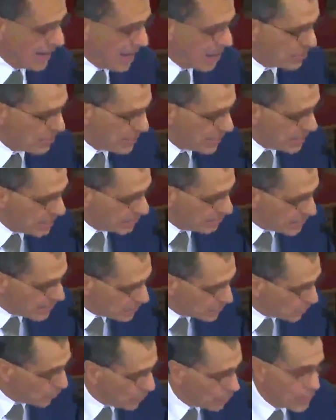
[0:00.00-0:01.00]
as an
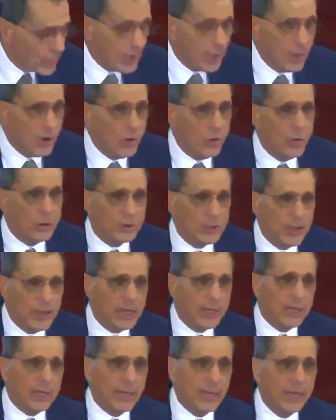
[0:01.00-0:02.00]
individual who is
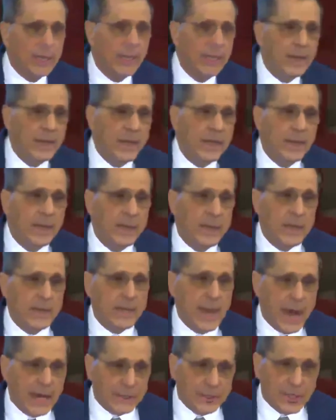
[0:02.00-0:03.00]
legally
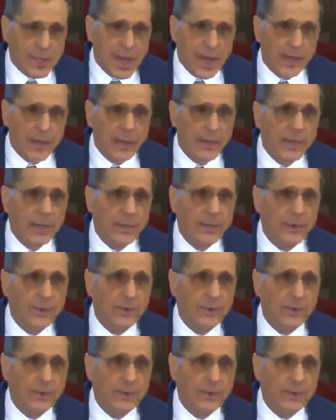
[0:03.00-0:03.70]
intoxicated.